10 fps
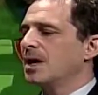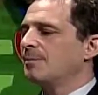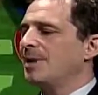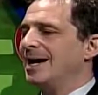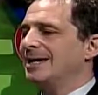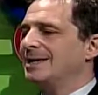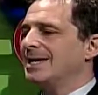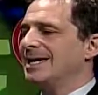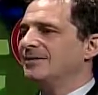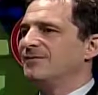by
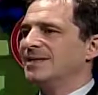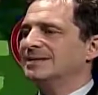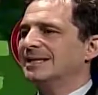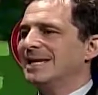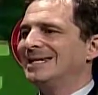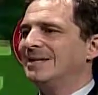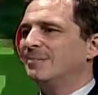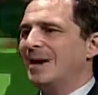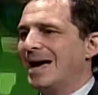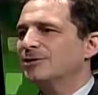investigating the
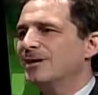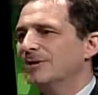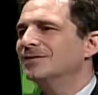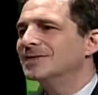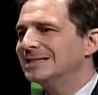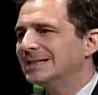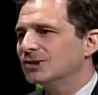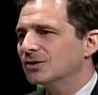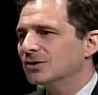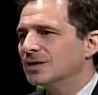background of the
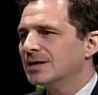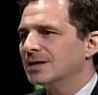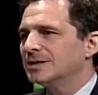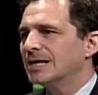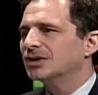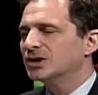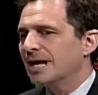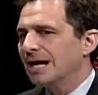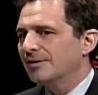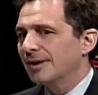teacher. Negligent
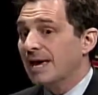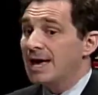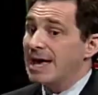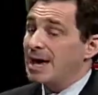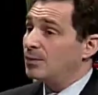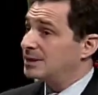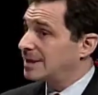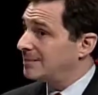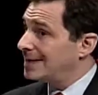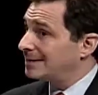hiring. And what does
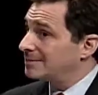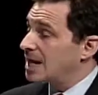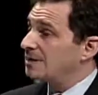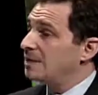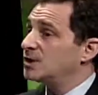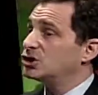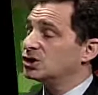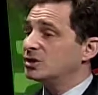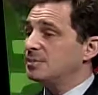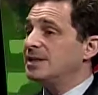that mean? That means you
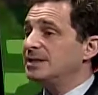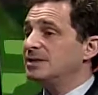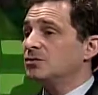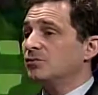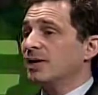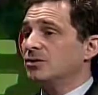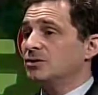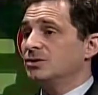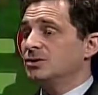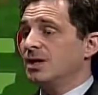subpoena the
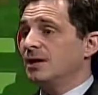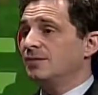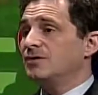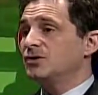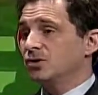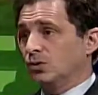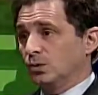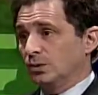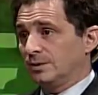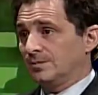records of the
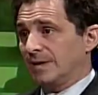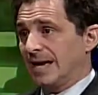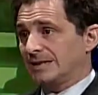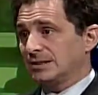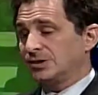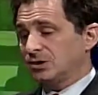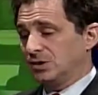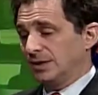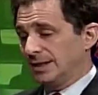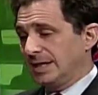school as an
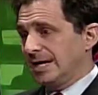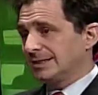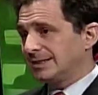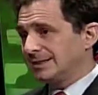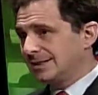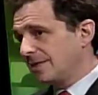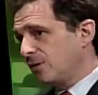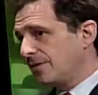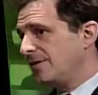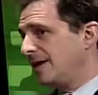attorney to see
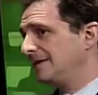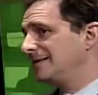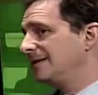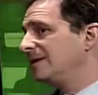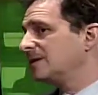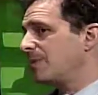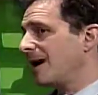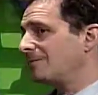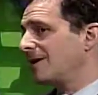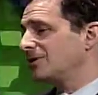whether they did this
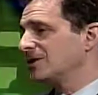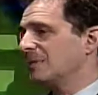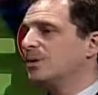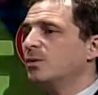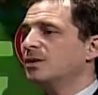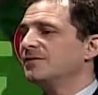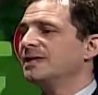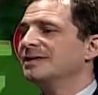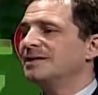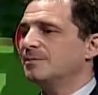background check. But what if
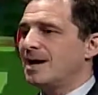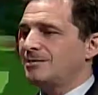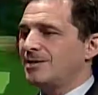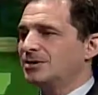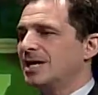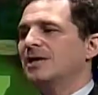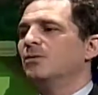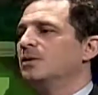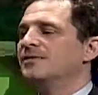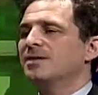they did the background check,
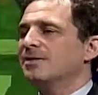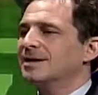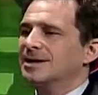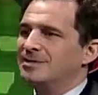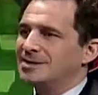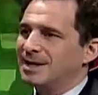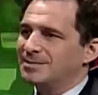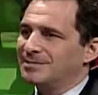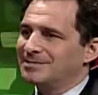and what if nothing comes up?